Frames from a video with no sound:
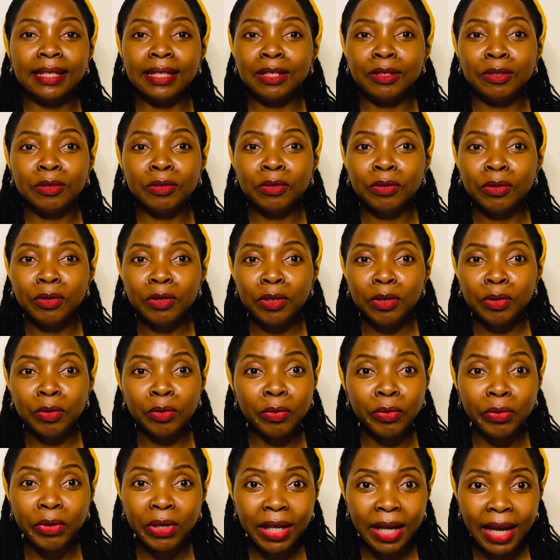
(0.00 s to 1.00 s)
you know,
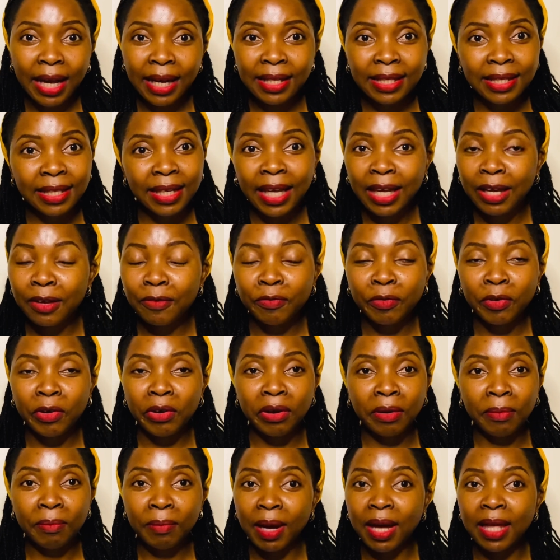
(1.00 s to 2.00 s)
you relax like for
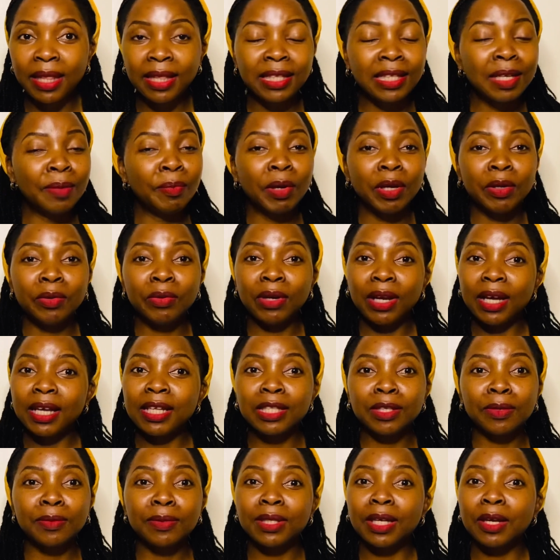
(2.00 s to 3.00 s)
a month, someone will
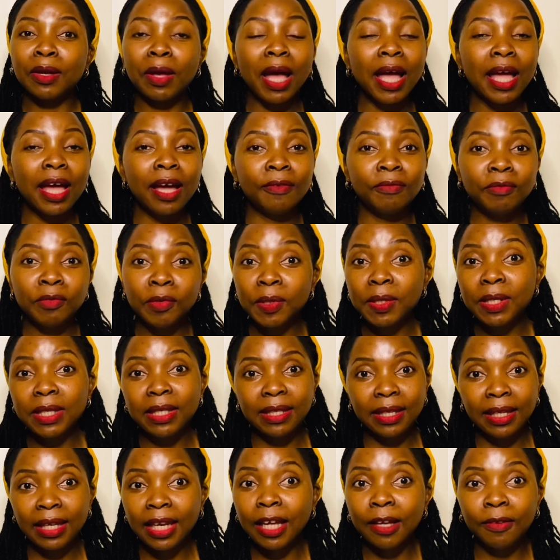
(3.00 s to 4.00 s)
ask you, like, I have not
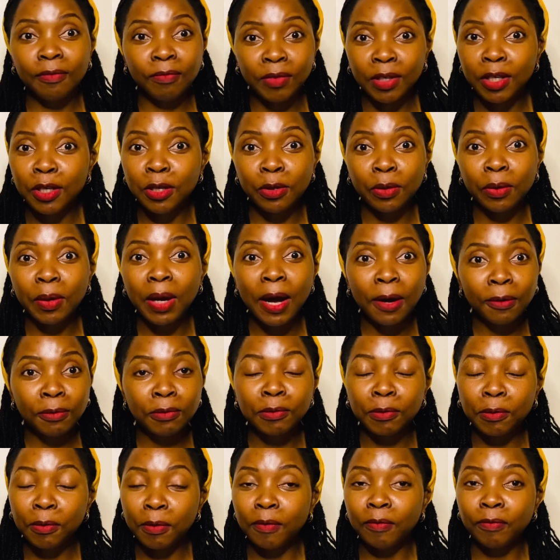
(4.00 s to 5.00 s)
seen a video out
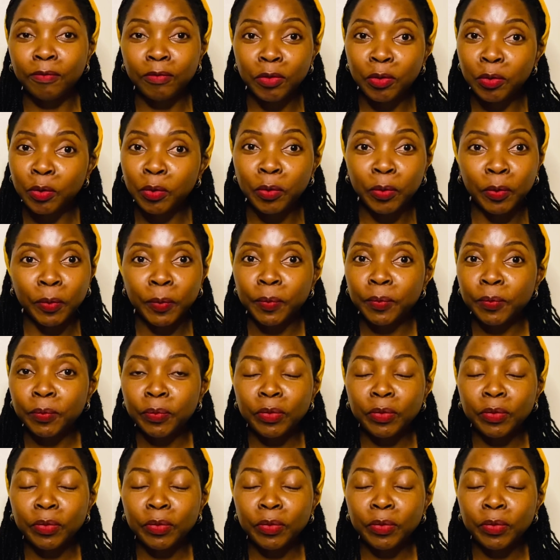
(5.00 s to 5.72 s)
of you,